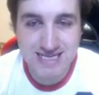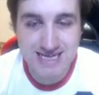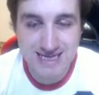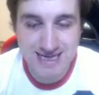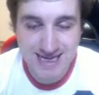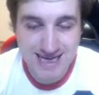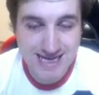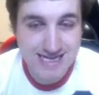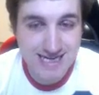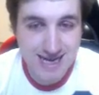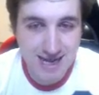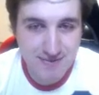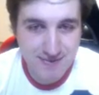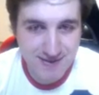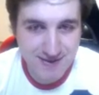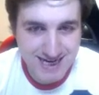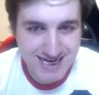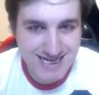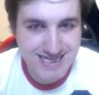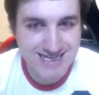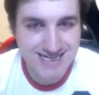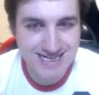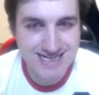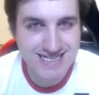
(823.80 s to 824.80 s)
he's I think
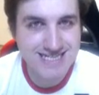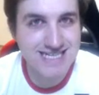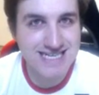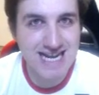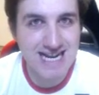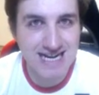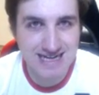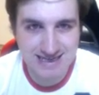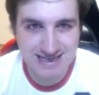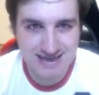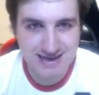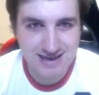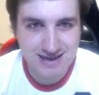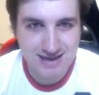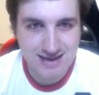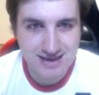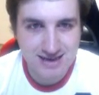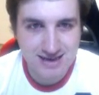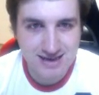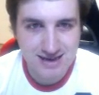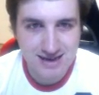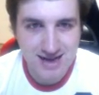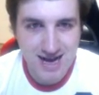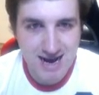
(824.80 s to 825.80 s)
he's extinct.
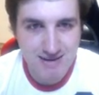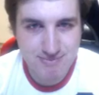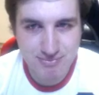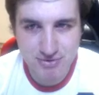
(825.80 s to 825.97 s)
I'm